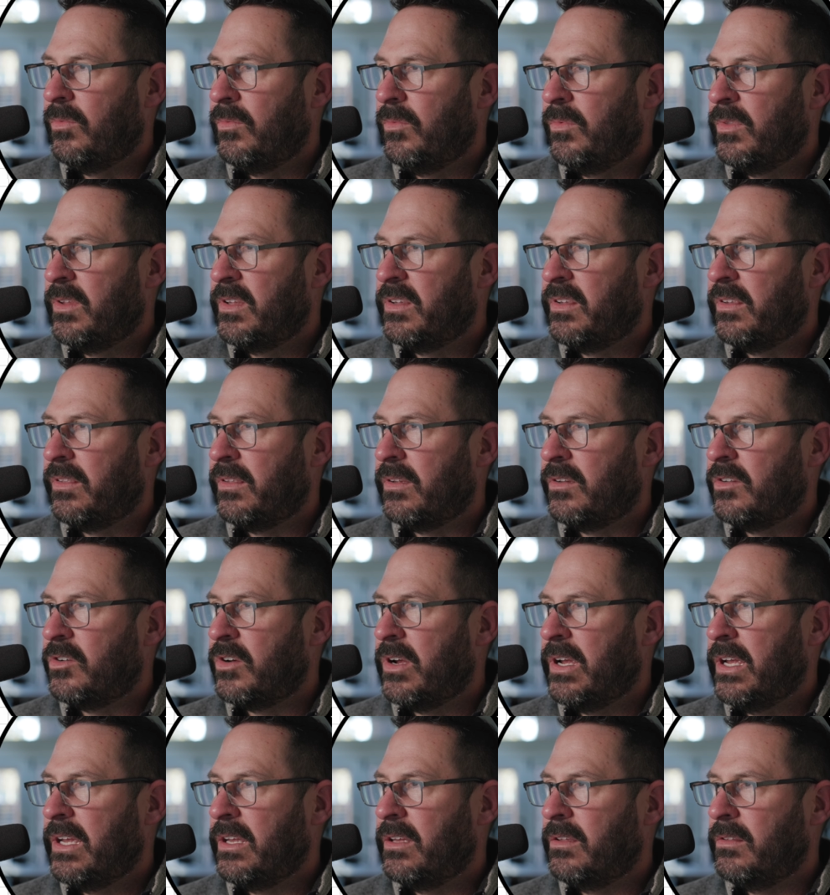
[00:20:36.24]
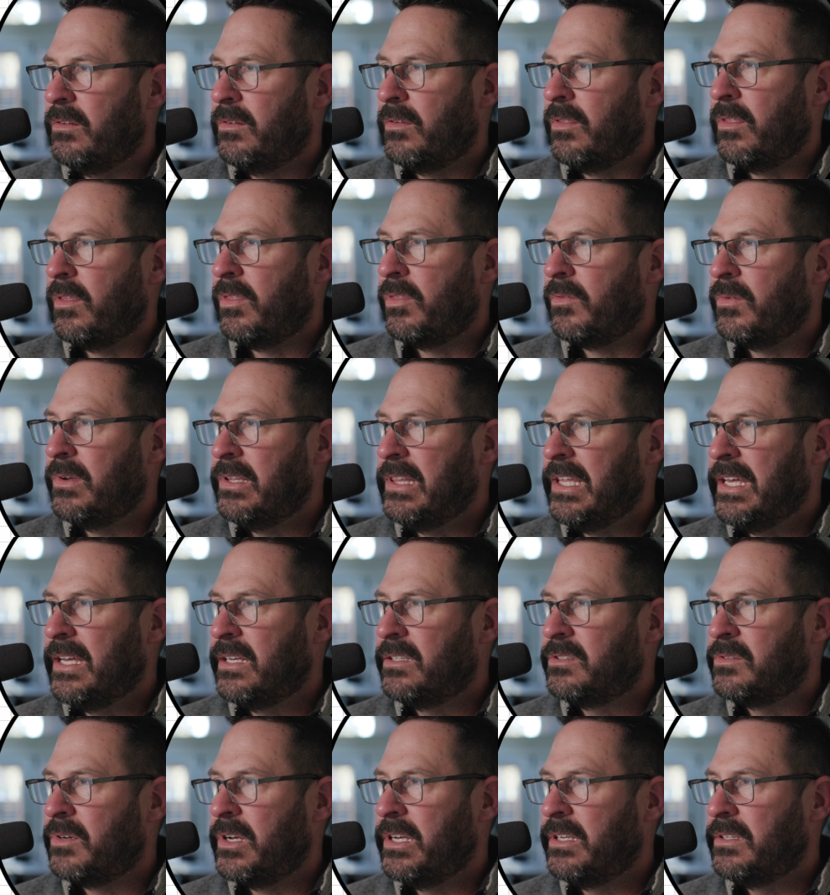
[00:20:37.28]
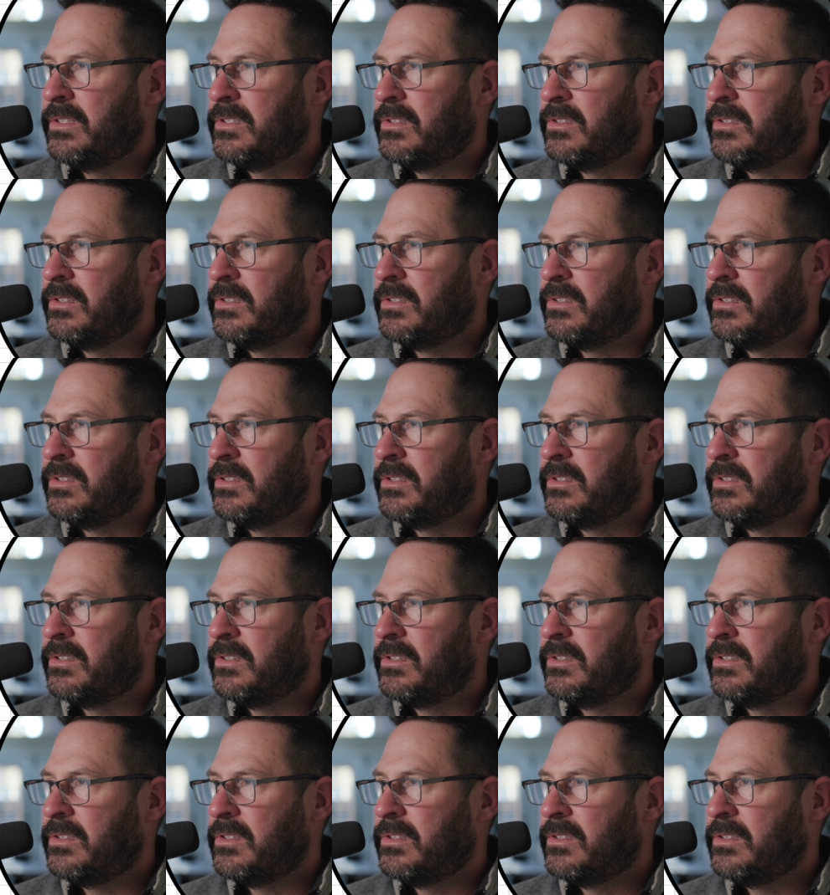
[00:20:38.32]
This is the triangular, the 3 legs, right?